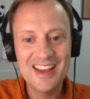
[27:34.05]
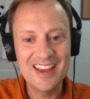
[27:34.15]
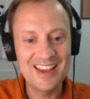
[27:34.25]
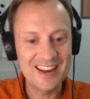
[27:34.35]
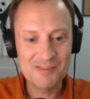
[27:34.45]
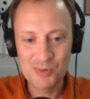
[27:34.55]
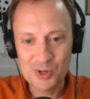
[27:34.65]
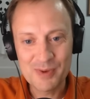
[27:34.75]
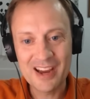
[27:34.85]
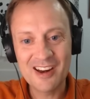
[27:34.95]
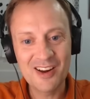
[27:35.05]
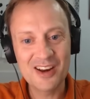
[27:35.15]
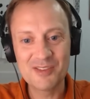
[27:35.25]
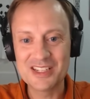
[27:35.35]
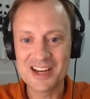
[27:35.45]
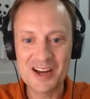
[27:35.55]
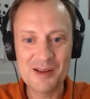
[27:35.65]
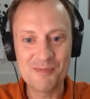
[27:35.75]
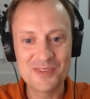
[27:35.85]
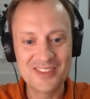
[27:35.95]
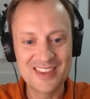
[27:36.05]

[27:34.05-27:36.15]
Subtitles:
And I pull my hair out every time,